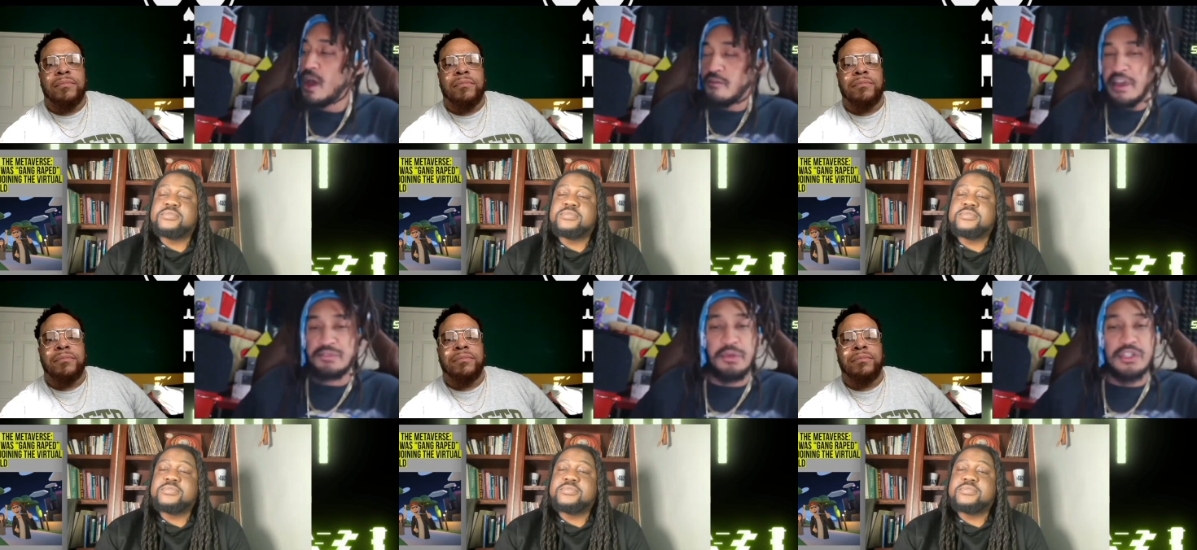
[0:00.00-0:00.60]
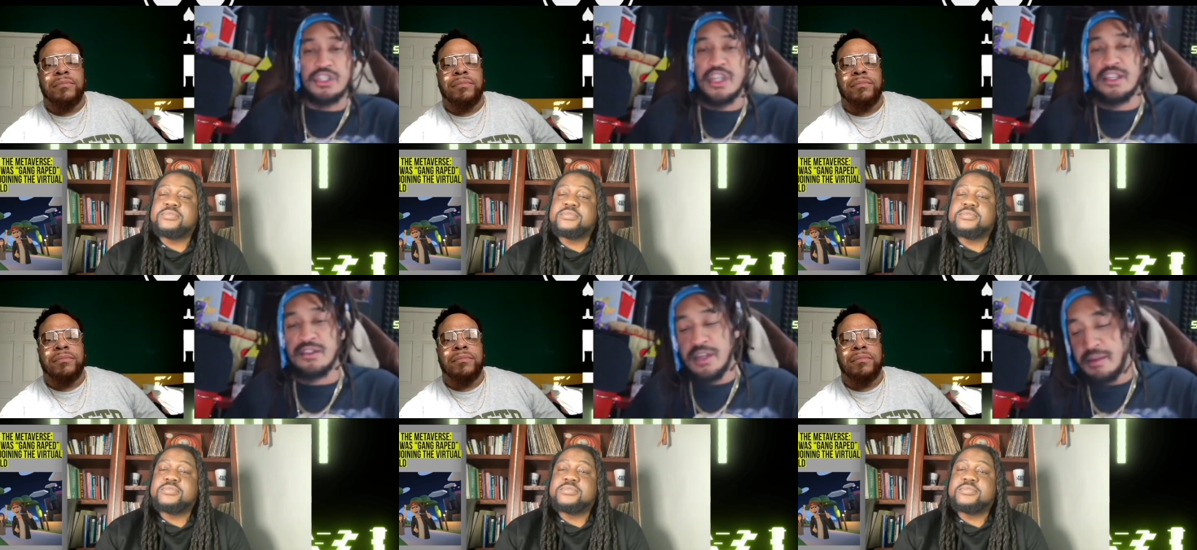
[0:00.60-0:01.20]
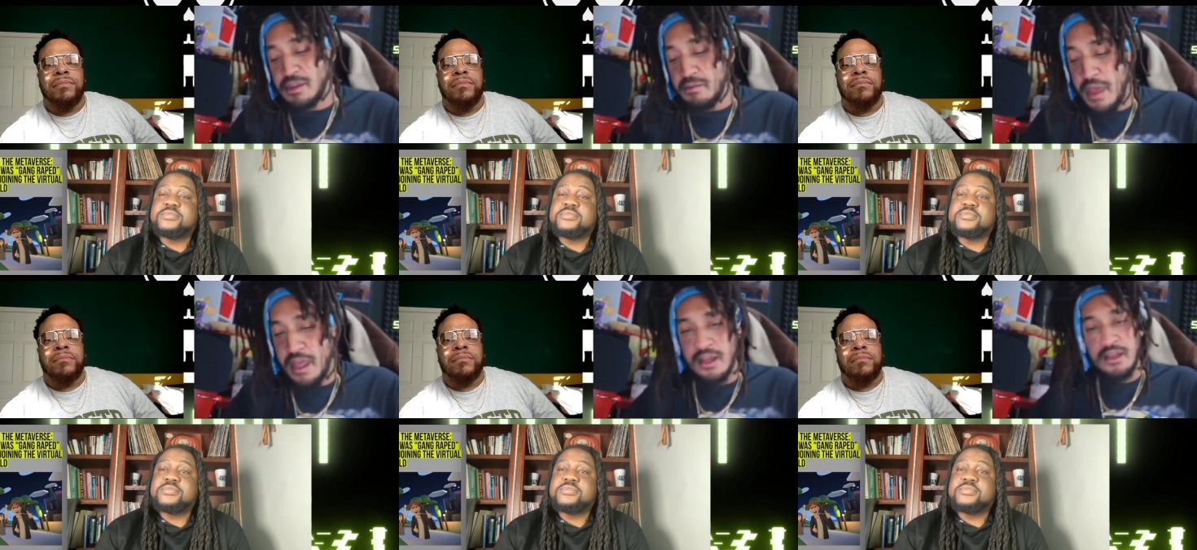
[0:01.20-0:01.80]
Speaker 1: Facebook just changed their name to
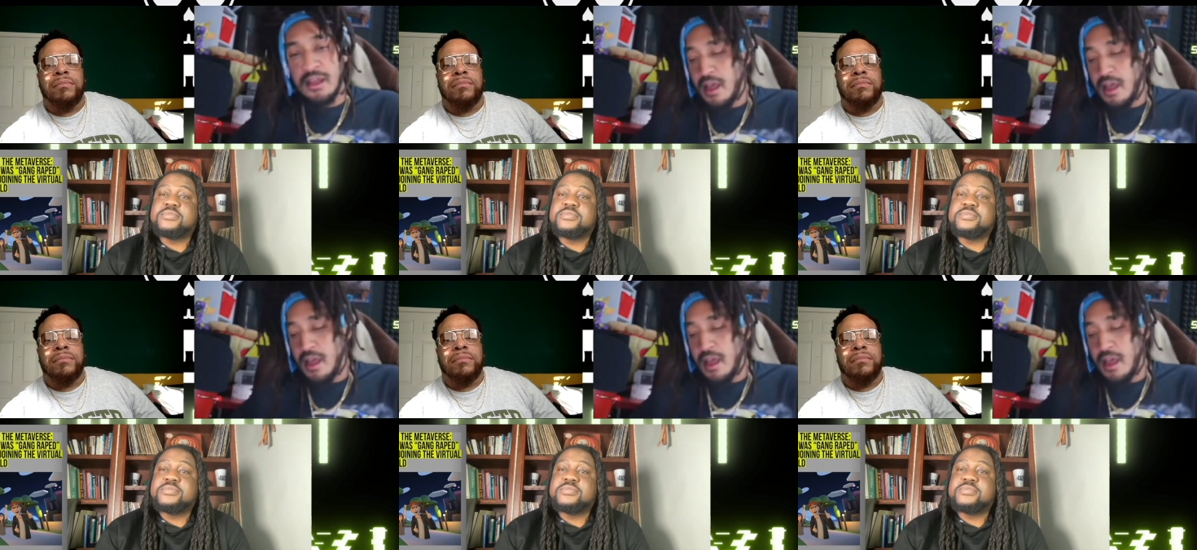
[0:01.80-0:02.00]
Meta.